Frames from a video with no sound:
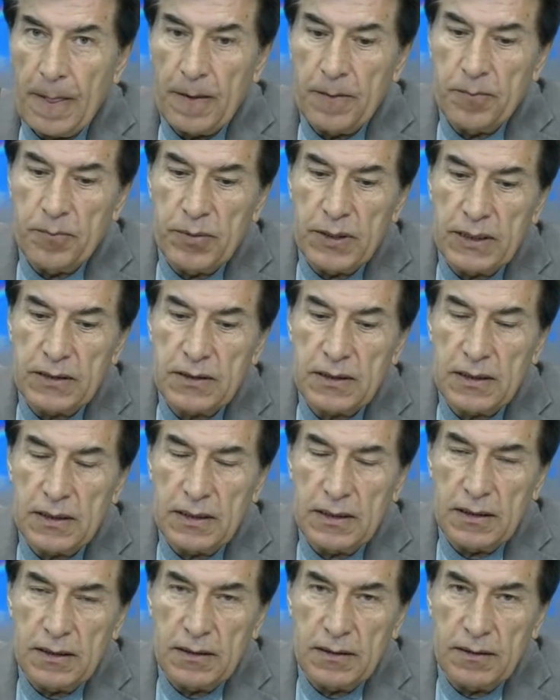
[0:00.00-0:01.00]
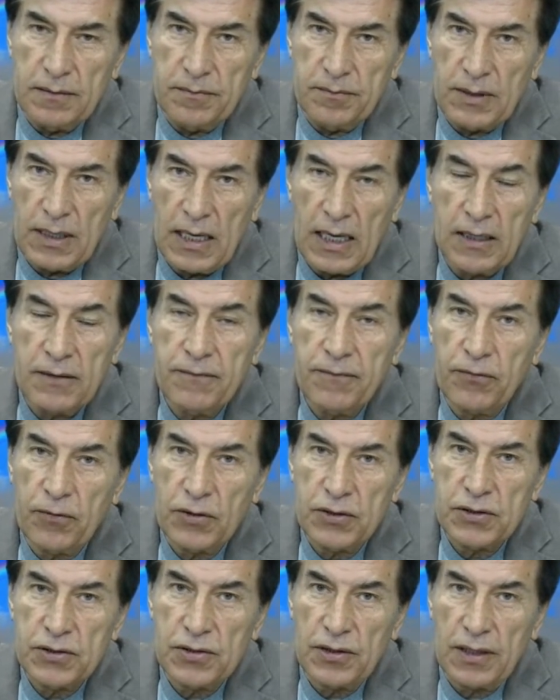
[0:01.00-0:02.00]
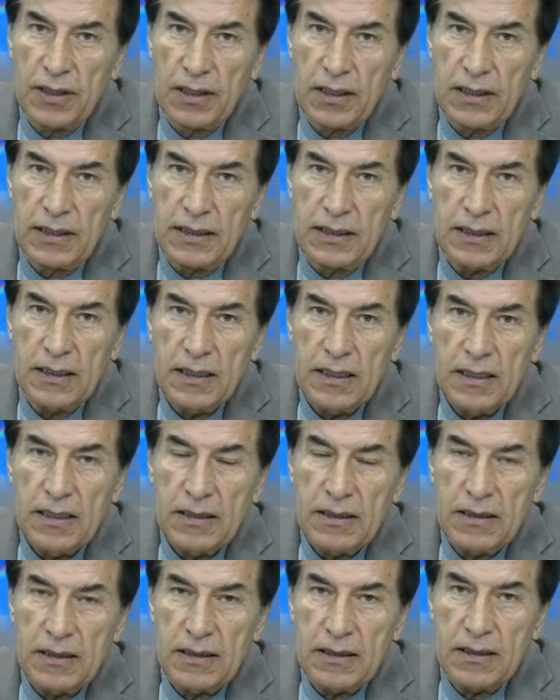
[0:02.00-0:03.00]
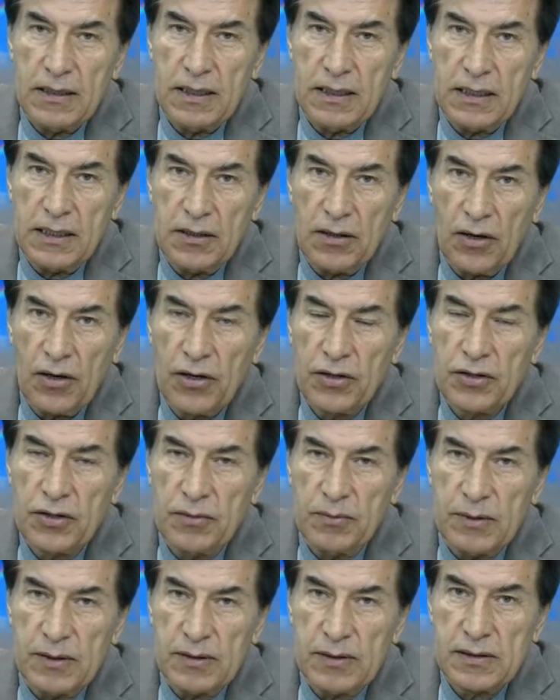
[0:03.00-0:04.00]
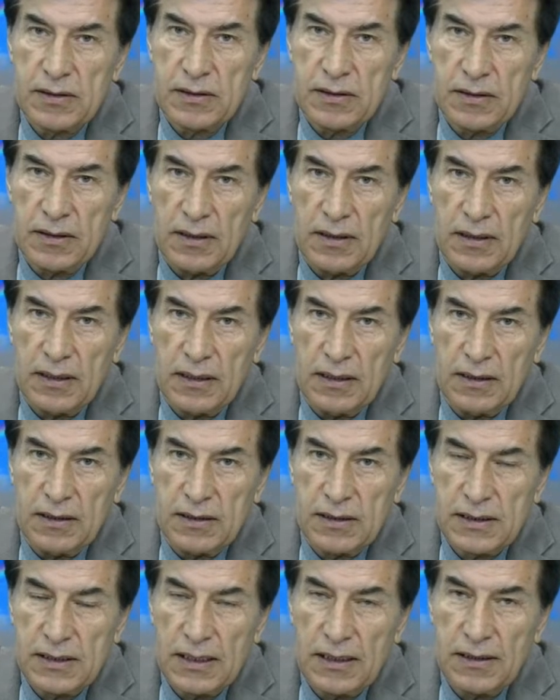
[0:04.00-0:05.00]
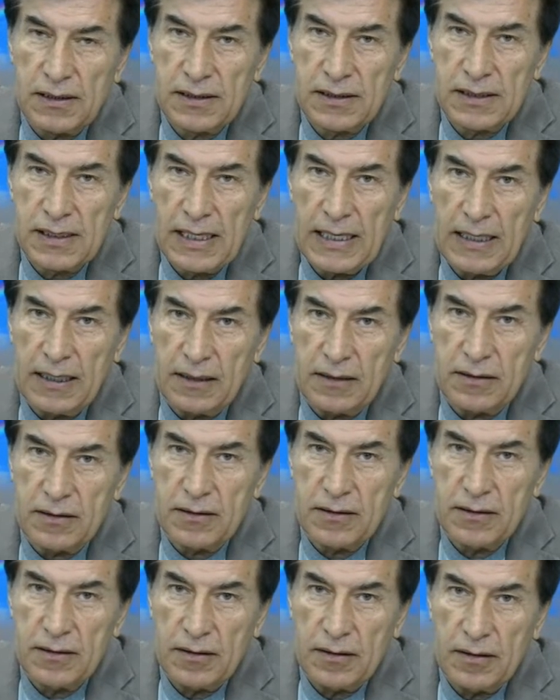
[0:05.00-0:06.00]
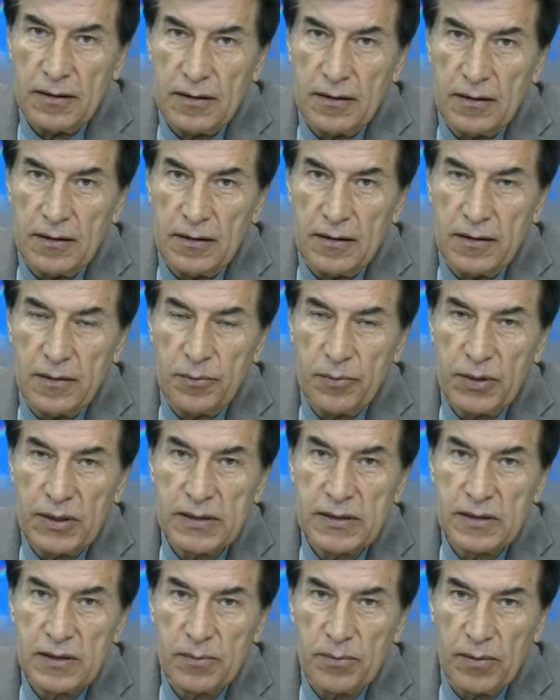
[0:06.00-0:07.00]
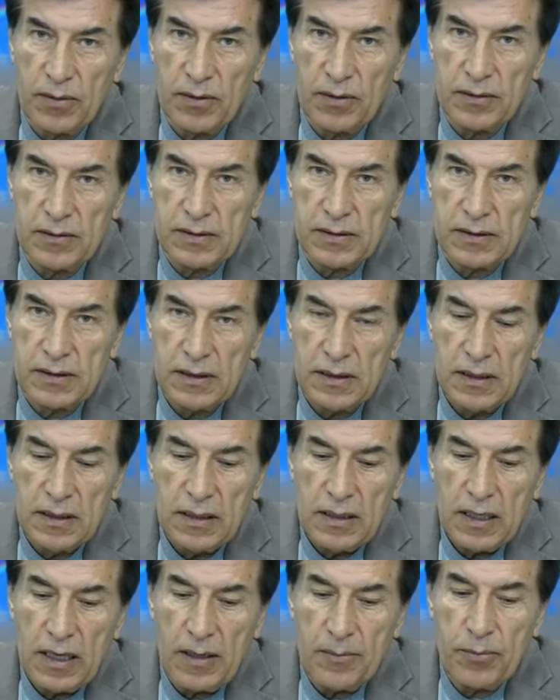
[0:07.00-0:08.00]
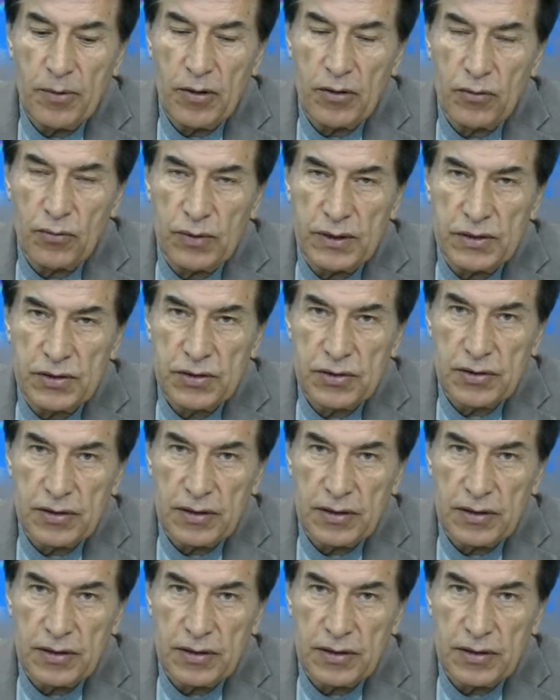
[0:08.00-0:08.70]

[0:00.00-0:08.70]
but uh, unfortunately, the arguments uh, still stand. Uh, the principles upon which